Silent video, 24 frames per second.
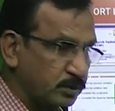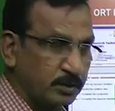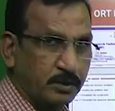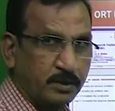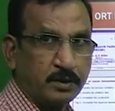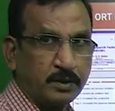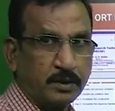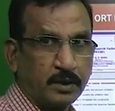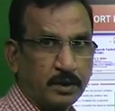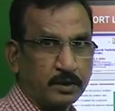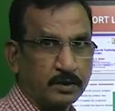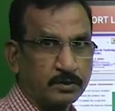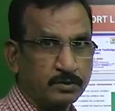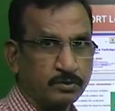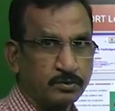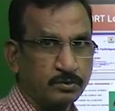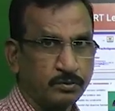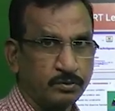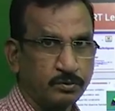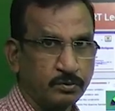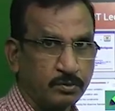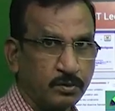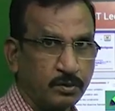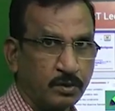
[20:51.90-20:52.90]

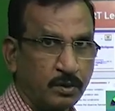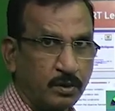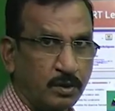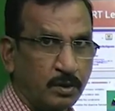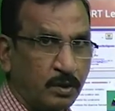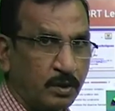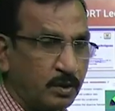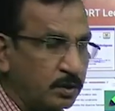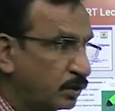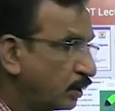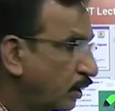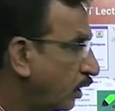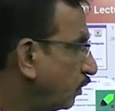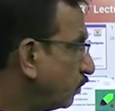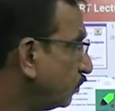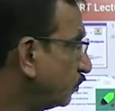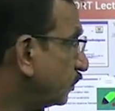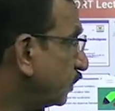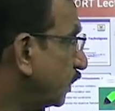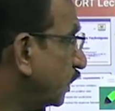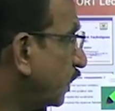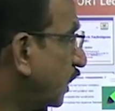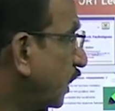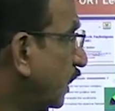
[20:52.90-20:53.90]
3x2. Now
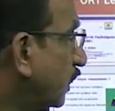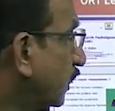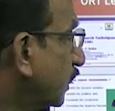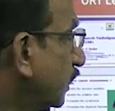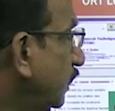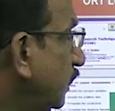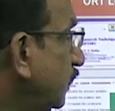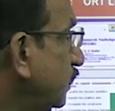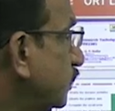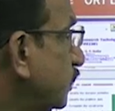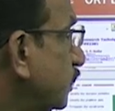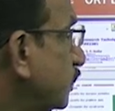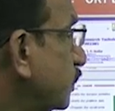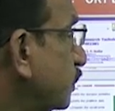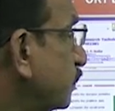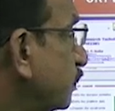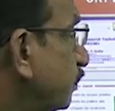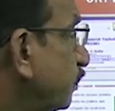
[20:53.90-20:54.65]
there are conditions